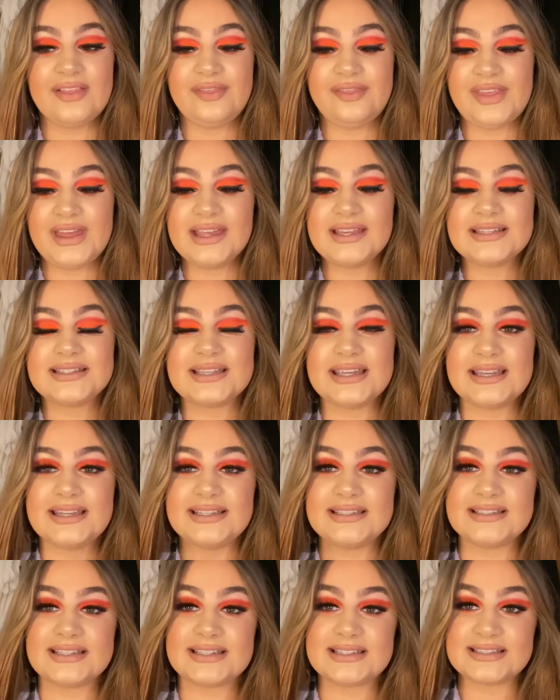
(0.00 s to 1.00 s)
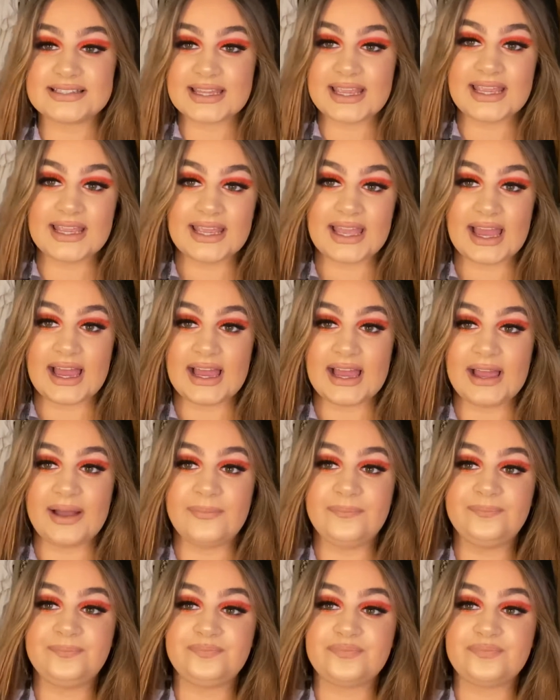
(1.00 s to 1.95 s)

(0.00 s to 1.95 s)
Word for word: This is skincare,